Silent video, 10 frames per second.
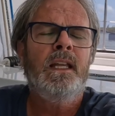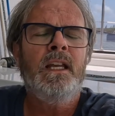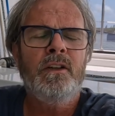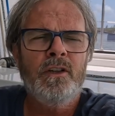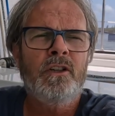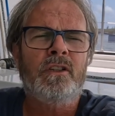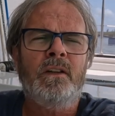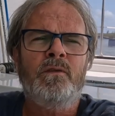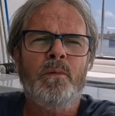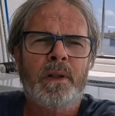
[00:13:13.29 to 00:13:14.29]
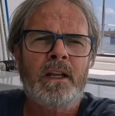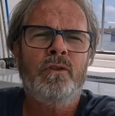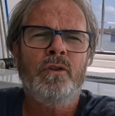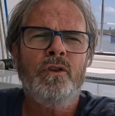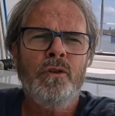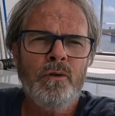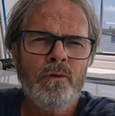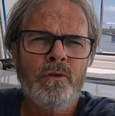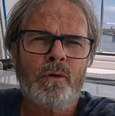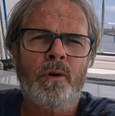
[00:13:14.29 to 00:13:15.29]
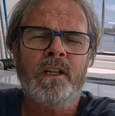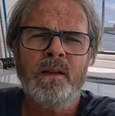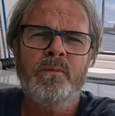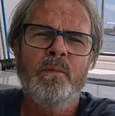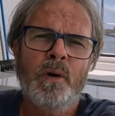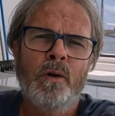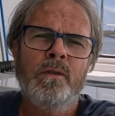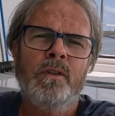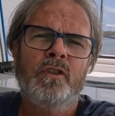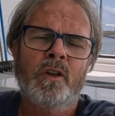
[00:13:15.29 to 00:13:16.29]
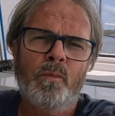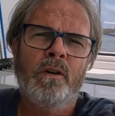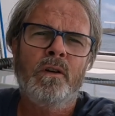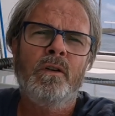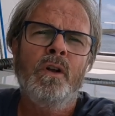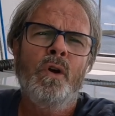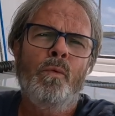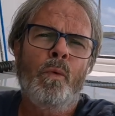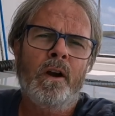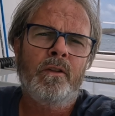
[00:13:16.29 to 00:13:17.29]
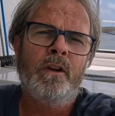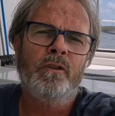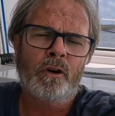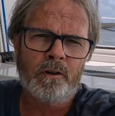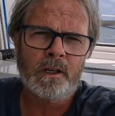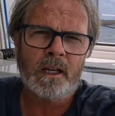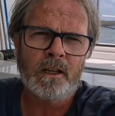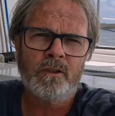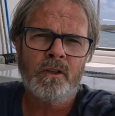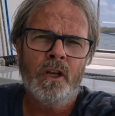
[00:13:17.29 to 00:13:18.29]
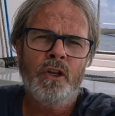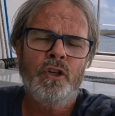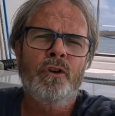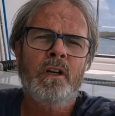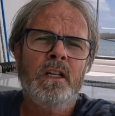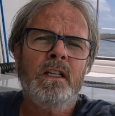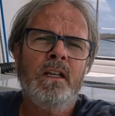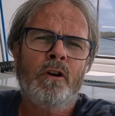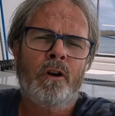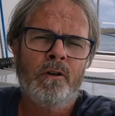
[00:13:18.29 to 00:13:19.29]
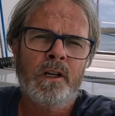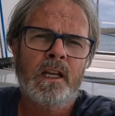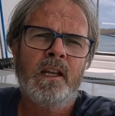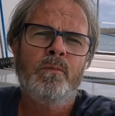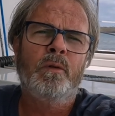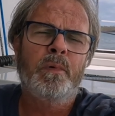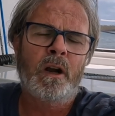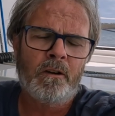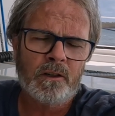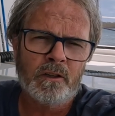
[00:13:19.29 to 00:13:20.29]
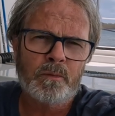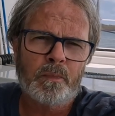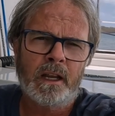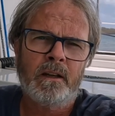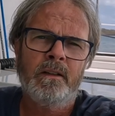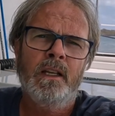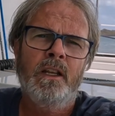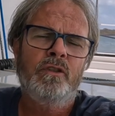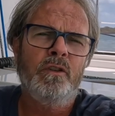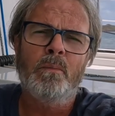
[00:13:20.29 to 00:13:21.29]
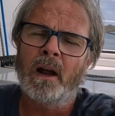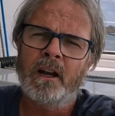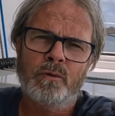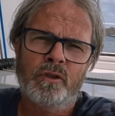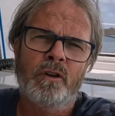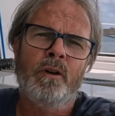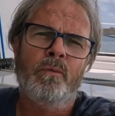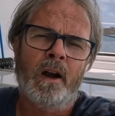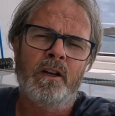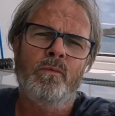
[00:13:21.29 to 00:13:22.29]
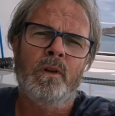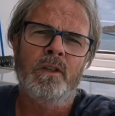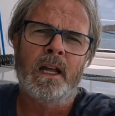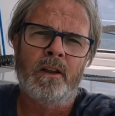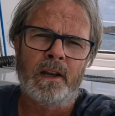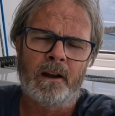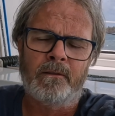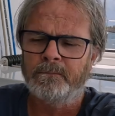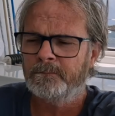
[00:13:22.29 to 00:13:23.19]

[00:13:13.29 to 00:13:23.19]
In addition, if you plan to use or keep the boat somewhere where there's hurricanes, you're going to need a hurricane preparedness plan, so you might as well start writing one down now.